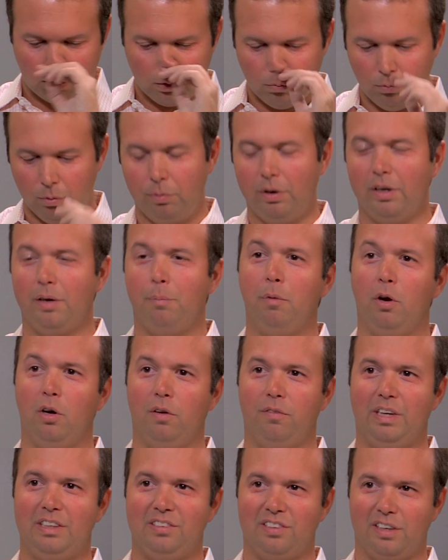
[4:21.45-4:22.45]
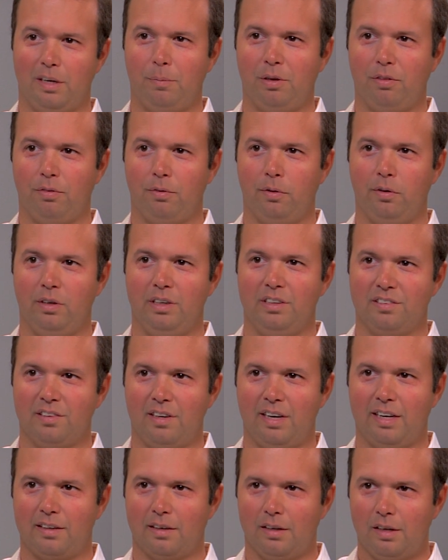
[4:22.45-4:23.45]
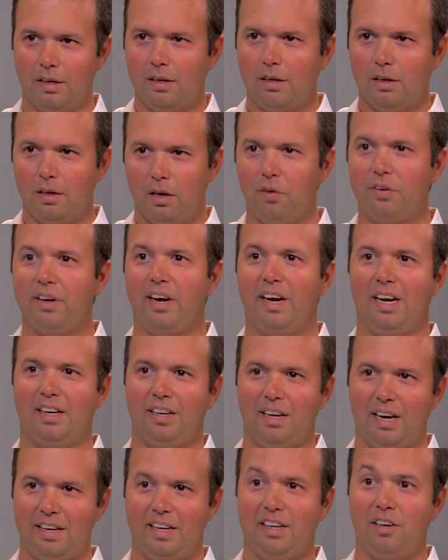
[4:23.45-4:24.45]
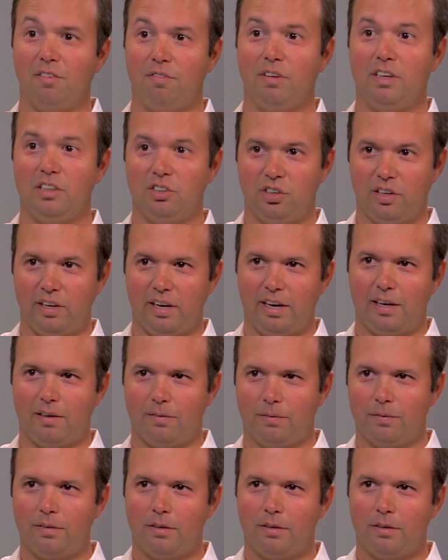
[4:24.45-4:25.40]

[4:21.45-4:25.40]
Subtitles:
what really motivates to get me through it is like, okay, I need to finish it now.